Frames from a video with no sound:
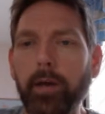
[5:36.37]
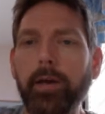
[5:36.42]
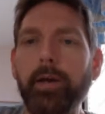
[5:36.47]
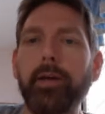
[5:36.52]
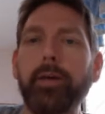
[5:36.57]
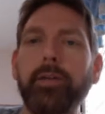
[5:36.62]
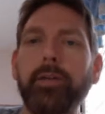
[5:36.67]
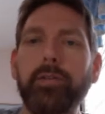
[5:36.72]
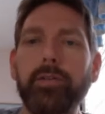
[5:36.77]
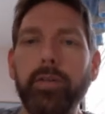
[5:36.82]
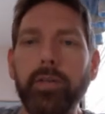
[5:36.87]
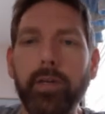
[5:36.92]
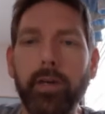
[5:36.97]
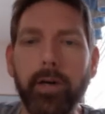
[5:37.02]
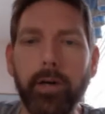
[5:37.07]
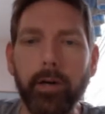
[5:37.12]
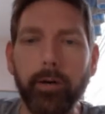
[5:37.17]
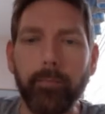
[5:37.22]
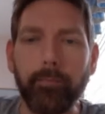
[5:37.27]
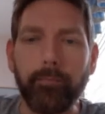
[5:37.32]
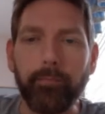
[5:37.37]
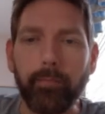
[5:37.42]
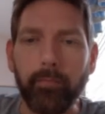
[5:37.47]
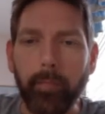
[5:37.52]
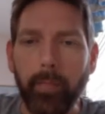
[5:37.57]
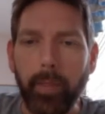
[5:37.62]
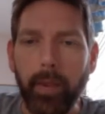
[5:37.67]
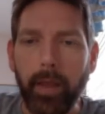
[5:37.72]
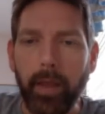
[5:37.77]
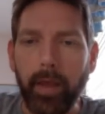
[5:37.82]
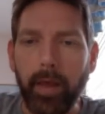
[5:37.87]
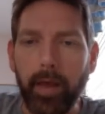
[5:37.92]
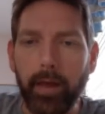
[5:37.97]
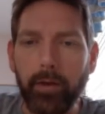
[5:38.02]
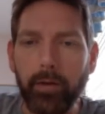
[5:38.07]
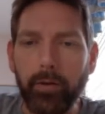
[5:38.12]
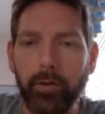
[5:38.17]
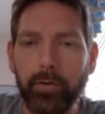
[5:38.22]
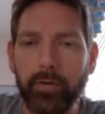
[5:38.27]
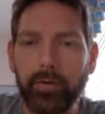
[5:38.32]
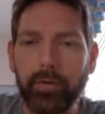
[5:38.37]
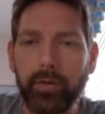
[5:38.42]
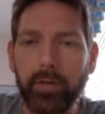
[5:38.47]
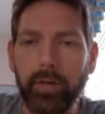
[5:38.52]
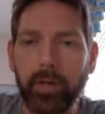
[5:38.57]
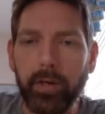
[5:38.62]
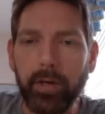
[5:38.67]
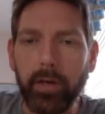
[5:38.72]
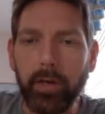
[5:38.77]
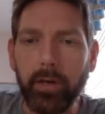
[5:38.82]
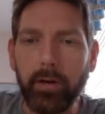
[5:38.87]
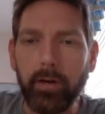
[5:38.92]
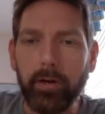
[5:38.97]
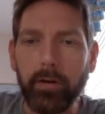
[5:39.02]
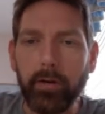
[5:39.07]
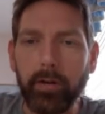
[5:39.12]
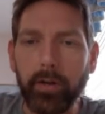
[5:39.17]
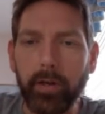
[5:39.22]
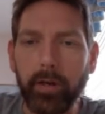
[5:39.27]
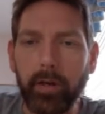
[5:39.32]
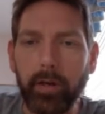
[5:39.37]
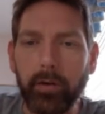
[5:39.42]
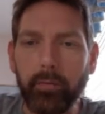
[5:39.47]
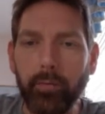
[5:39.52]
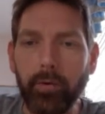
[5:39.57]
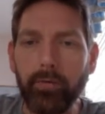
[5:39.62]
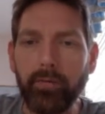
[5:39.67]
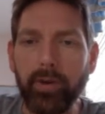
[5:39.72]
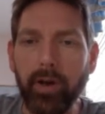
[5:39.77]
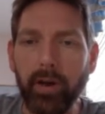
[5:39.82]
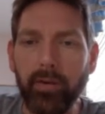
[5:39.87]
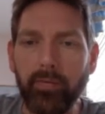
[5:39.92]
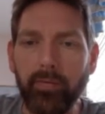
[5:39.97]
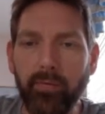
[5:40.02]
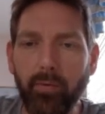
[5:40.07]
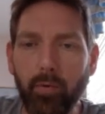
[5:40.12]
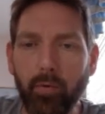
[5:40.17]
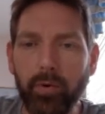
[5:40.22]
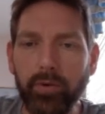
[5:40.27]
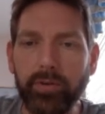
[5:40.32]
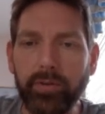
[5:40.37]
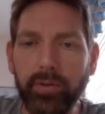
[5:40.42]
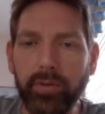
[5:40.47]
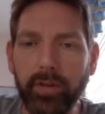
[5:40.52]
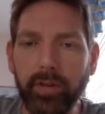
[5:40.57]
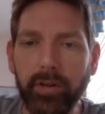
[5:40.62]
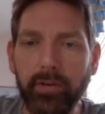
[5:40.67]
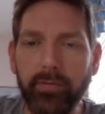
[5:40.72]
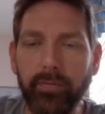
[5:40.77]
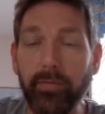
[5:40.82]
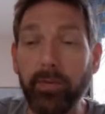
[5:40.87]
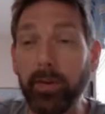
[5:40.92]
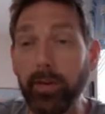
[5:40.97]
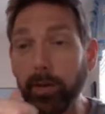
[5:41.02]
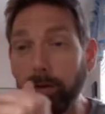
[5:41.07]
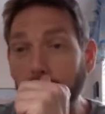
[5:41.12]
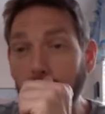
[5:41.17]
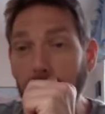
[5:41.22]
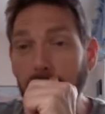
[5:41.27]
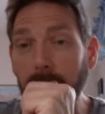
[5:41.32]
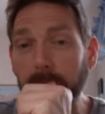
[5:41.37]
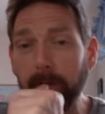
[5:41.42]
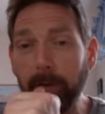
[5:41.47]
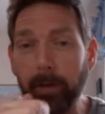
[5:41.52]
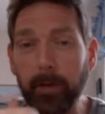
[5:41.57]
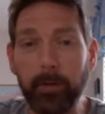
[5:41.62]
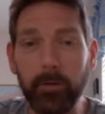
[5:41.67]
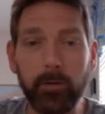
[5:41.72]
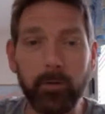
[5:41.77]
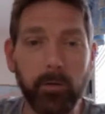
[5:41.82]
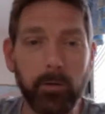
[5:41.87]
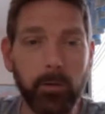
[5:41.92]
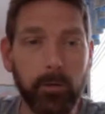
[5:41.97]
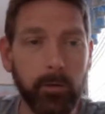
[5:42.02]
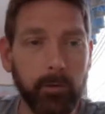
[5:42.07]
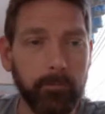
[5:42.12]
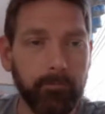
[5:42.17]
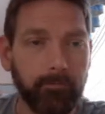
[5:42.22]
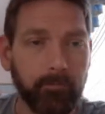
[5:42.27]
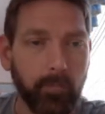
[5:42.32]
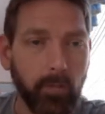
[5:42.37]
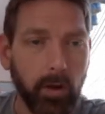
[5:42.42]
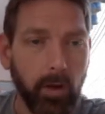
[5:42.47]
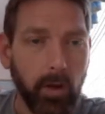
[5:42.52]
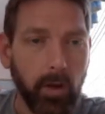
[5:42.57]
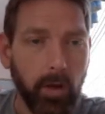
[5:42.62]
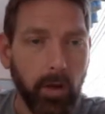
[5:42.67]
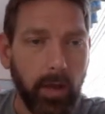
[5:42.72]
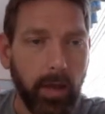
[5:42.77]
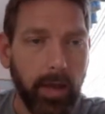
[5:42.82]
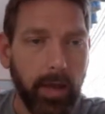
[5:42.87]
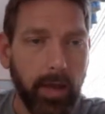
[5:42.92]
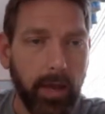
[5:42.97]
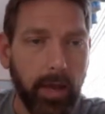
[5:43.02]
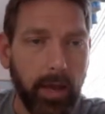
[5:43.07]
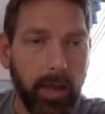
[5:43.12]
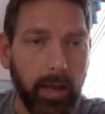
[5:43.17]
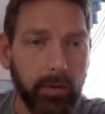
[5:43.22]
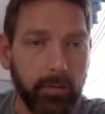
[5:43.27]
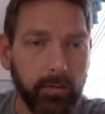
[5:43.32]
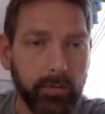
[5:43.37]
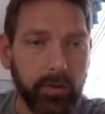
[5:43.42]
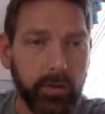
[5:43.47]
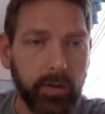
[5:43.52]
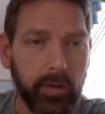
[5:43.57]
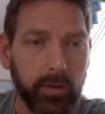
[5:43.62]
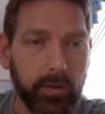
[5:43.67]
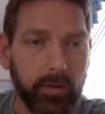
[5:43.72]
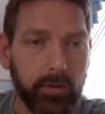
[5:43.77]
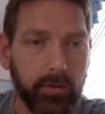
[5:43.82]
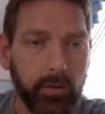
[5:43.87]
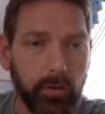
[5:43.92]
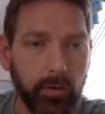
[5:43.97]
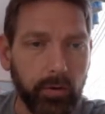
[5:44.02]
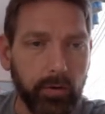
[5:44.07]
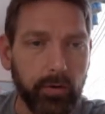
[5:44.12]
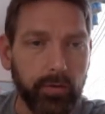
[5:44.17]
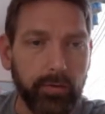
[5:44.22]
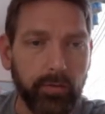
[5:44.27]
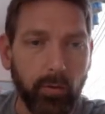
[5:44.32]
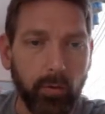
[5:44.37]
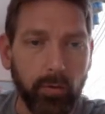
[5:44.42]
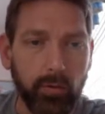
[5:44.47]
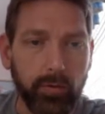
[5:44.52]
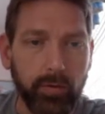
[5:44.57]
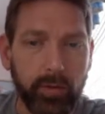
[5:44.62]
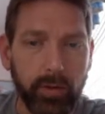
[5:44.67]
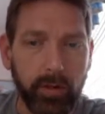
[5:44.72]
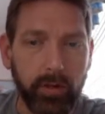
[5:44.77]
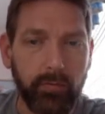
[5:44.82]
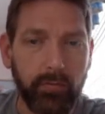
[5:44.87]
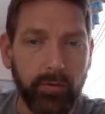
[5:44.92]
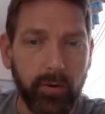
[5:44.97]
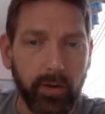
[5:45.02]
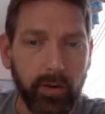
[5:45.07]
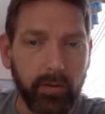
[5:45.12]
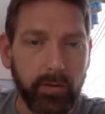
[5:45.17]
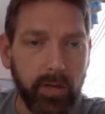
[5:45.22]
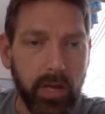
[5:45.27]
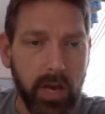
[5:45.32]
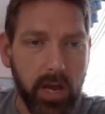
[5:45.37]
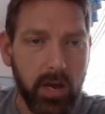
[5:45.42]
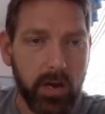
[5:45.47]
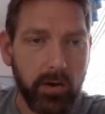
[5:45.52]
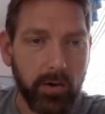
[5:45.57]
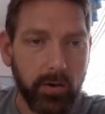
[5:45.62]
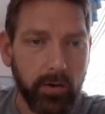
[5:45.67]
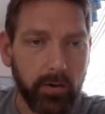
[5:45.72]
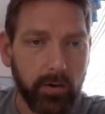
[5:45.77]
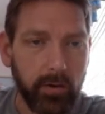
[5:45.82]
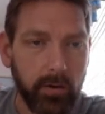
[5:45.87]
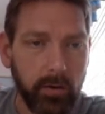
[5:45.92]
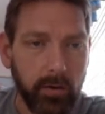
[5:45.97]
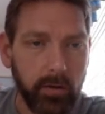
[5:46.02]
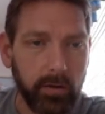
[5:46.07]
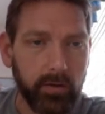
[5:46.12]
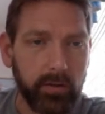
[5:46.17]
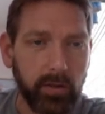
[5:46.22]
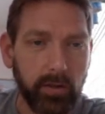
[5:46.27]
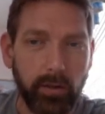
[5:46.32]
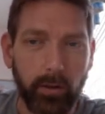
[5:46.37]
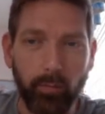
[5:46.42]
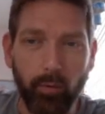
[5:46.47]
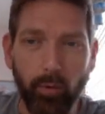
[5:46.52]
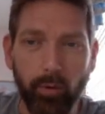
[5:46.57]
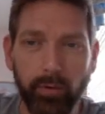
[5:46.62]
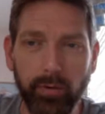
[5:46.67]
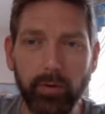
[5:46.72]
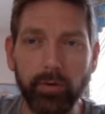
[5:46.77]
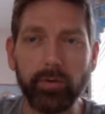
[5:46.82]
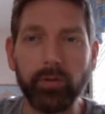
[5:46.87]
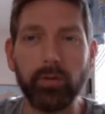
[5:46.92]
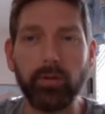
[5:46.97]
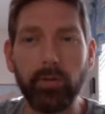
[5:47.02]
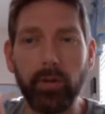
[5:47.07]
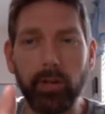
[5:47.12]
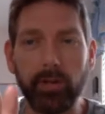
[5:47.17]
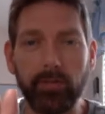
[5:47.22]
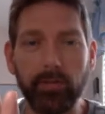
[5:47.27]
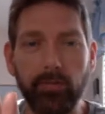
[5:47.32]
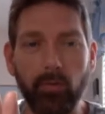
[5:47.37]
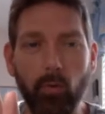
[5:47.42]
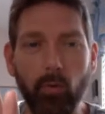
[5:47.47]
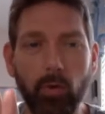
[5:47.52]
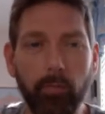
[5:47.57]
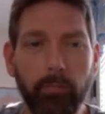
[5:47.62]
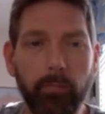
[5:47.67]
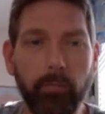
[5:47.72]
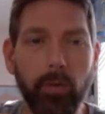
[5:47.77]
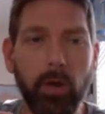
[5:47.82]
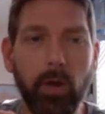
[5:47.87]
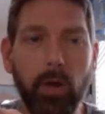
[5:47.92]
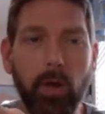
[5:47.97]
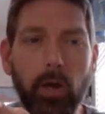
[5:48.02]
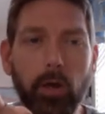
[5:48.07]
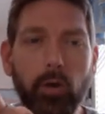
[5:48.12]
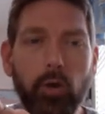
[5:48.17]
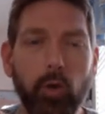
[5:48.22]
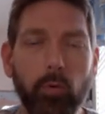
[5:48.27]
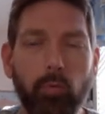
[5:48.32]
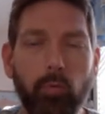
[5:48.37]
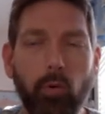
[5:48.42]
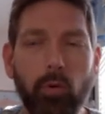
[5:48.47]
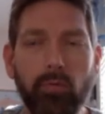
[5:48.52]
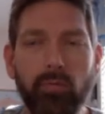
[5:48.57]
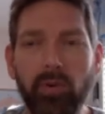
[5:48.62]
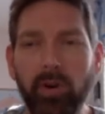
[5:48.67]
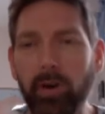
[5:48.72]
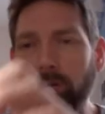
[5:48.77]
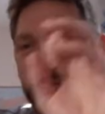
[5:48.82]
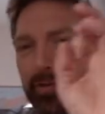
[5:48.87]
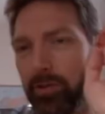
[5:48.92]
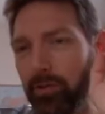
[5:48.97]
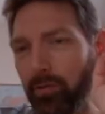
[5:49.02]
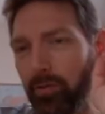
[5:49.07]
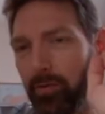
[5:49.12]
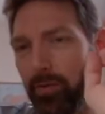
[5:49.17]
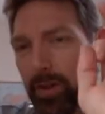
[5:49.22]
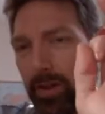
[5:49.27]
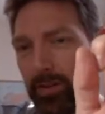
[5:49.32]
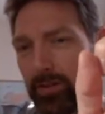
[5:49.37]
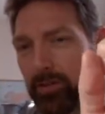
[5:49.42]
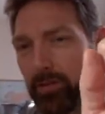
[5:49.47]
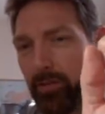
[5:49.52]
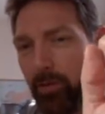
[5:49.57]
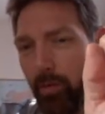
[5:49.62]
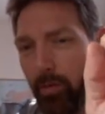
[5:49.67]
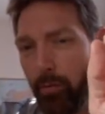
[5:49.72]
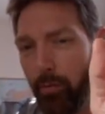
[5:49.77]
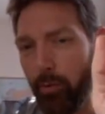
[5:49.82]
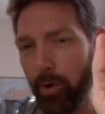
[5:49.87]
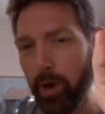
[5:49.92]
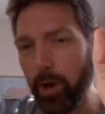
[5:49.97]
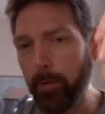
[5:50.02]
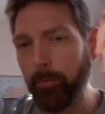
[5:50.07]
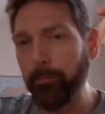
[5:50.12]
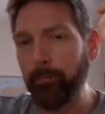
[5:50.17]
Cl. And you see here that we've got 4 sig figs in this answer. And let's see, so there's 4 sig figs here. 60.00, that's 4. 2.50, that's 3.